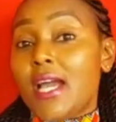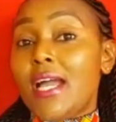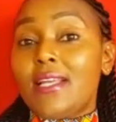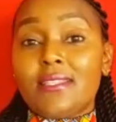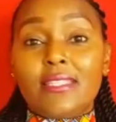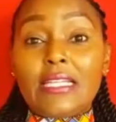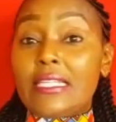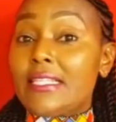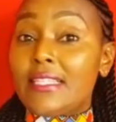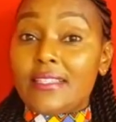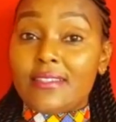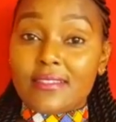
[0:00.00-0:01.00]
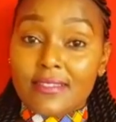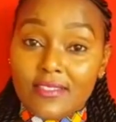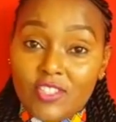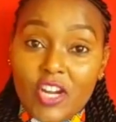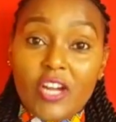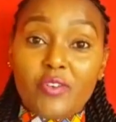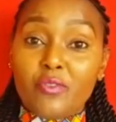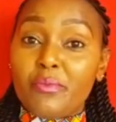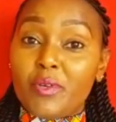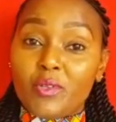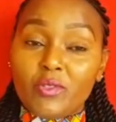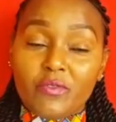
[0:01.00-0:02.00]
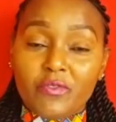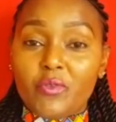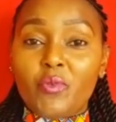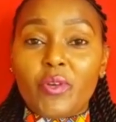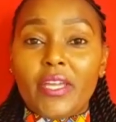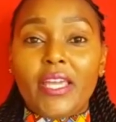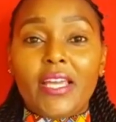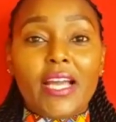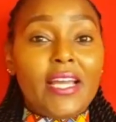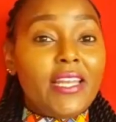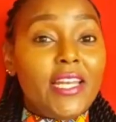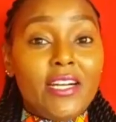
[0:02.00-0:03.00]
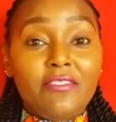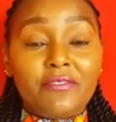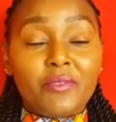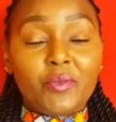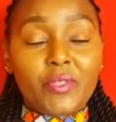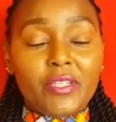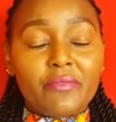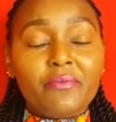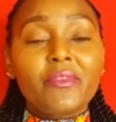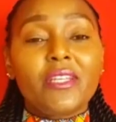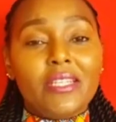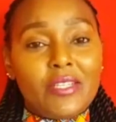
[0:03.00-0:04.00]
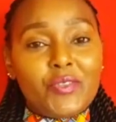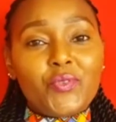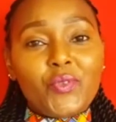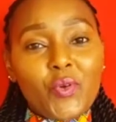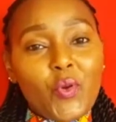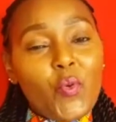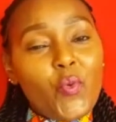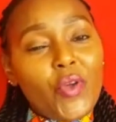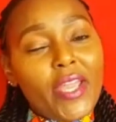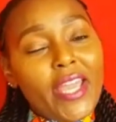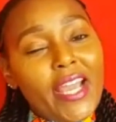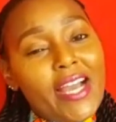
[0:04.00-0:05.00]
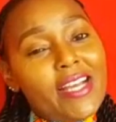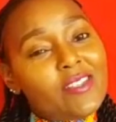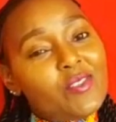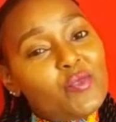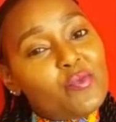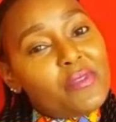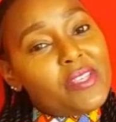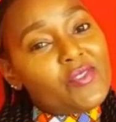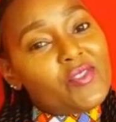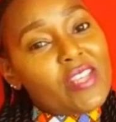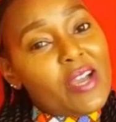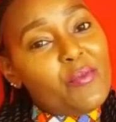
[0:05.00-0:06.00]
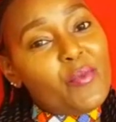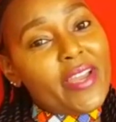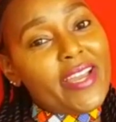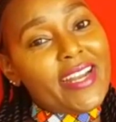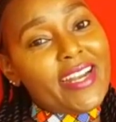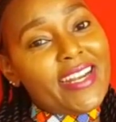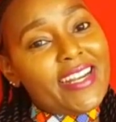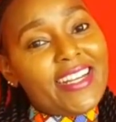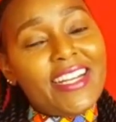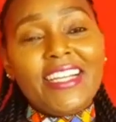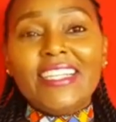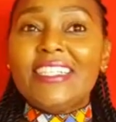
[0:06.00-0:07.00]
i started this channel because of cooking i love cooking so cooking has to be somewhere